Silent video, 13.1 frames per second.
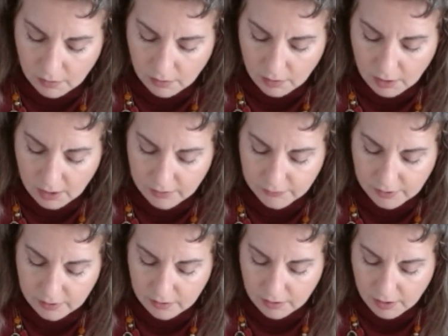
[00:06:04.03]

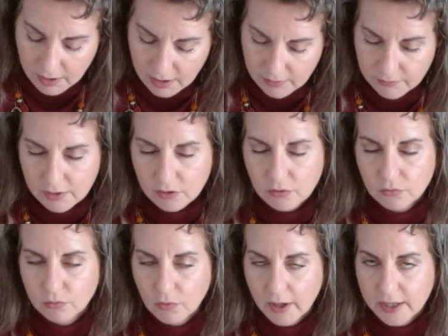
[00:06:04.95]
Having the
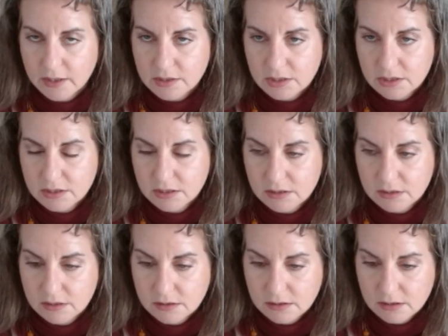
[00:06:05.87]
right
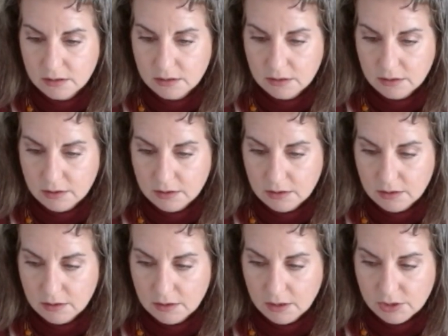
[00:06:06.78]

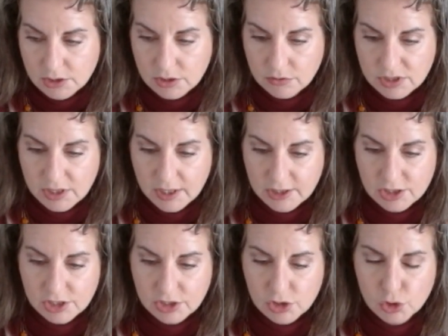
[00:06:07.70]

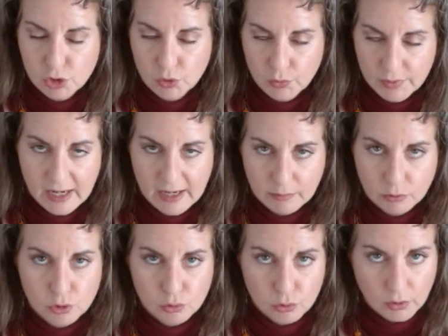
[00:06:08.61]
associations to be able
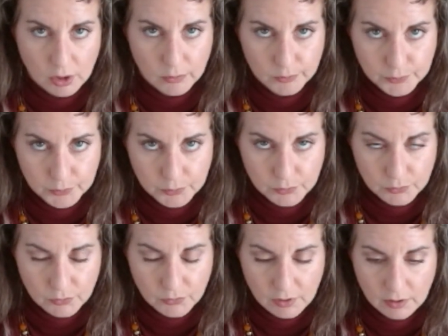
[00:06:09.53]
to grow.
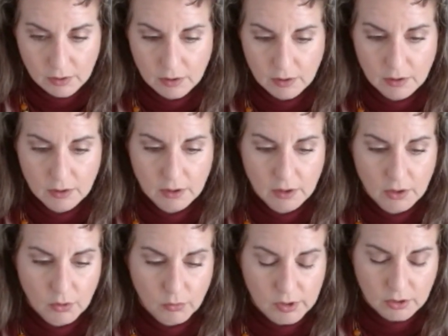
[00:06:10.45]

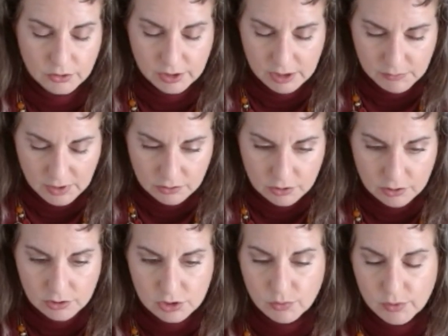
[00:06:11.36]
We all need
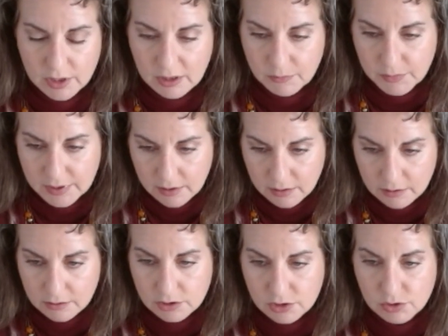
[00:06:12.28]
mentors, we need
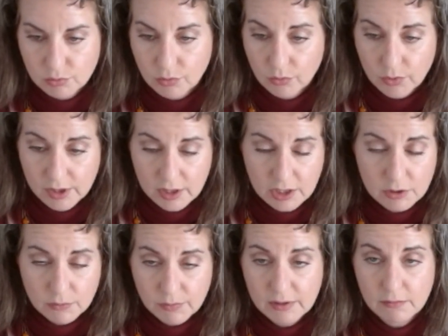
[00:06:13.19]
peers, we need to
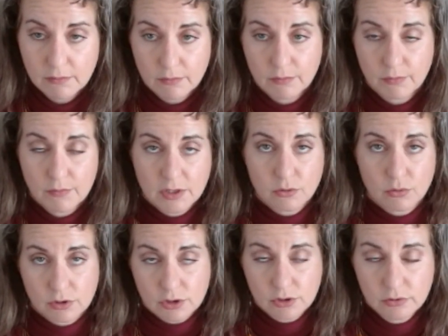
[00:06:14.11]
be
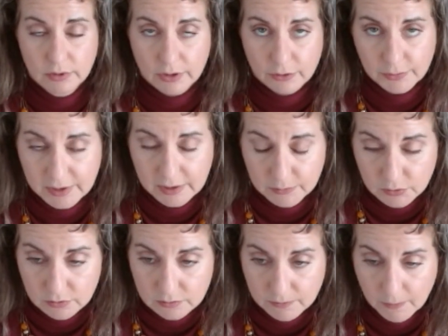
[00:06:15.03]
mentors to other
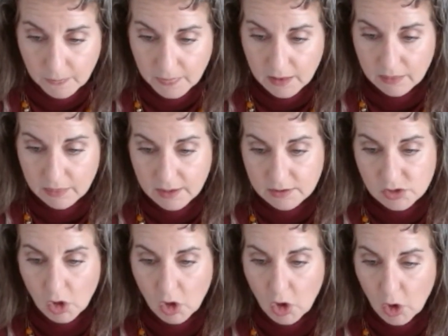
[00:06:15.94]
people. That's
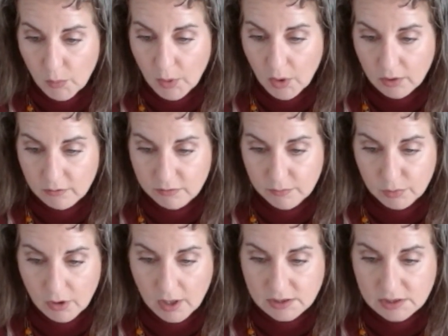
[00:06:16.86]
all part of the
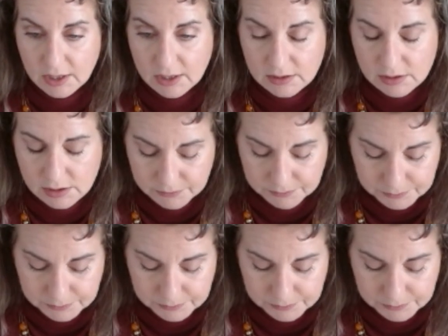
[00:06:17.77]
process.